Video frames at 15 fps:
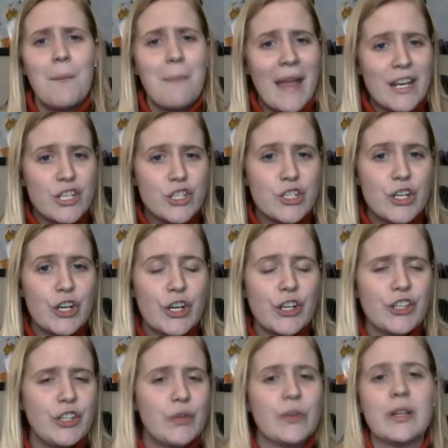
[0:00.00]
Make sure
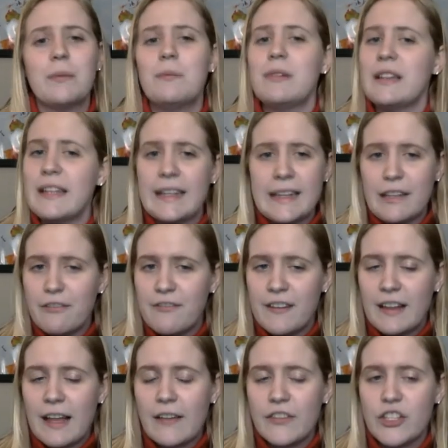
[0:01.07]
you completely
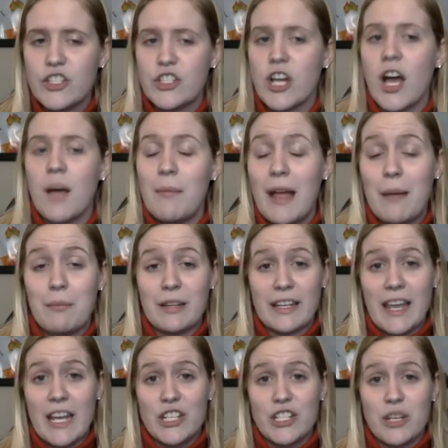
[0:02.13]
fill out the job
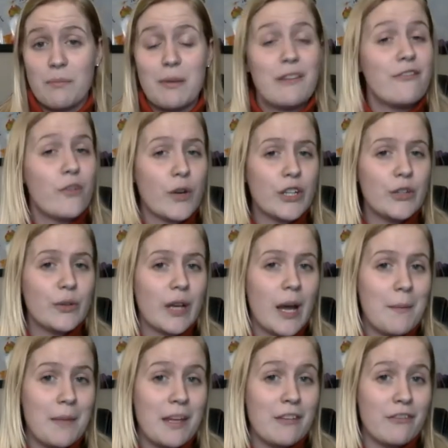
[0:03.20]
application before you
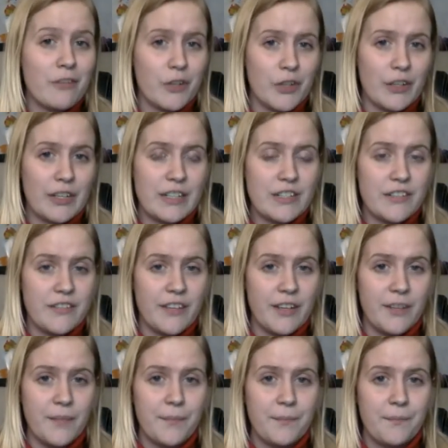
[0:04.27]
come in for your interview.